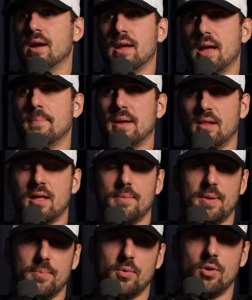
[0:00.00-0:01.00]
where I met a
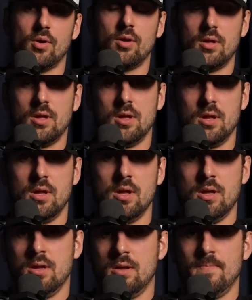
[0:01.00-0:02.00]
lot of people.
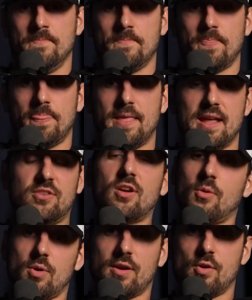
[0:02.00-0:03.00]
Then
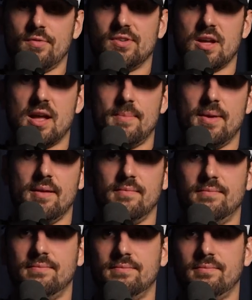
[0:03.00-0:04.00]
started working overtime
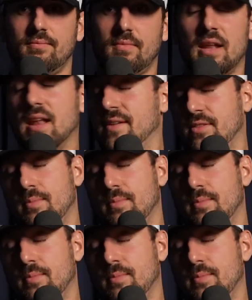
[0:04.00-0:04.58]
and didn't